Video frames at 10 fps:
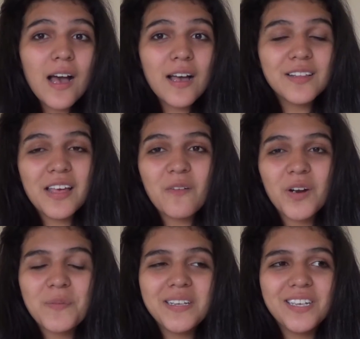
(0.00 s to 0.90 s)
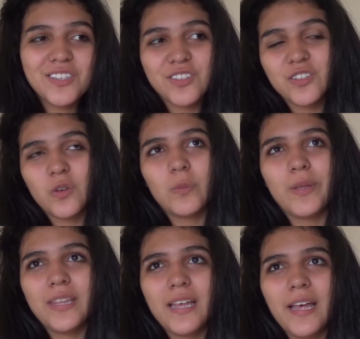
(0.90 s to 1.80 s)
Like, one of my teachers told
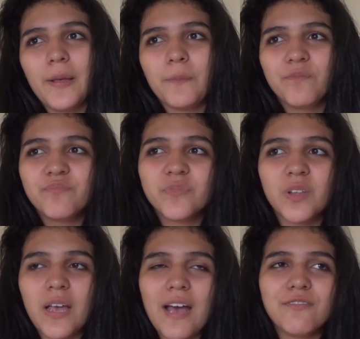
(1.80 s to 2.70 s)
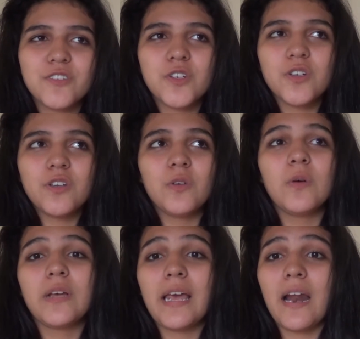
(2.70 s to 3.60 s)
me that after
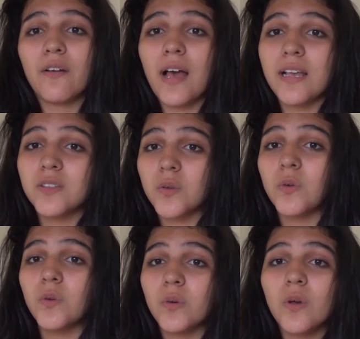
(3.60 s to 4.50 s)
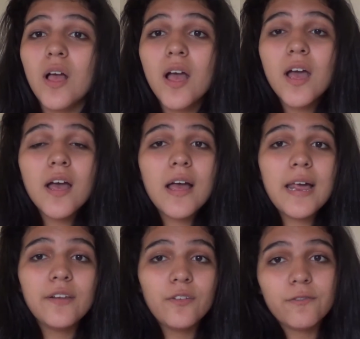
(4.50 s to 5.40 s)
you get out of high school
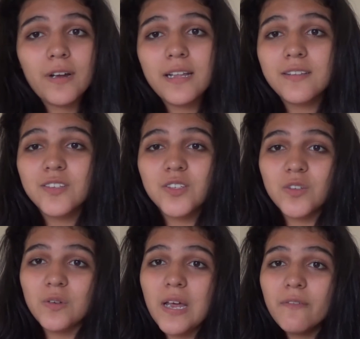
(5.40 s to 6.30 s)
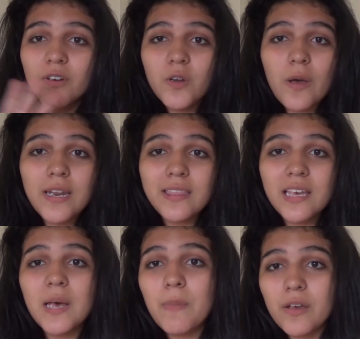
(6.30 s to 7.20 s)
and your friends, you never know
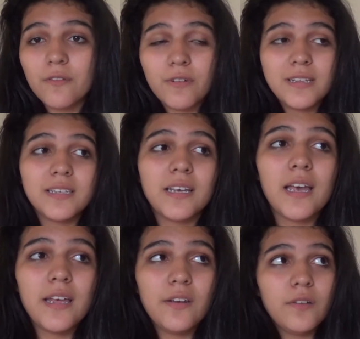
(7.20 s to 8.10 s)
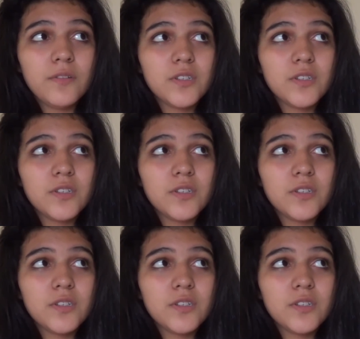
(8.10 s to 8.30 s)
anything about your friends again,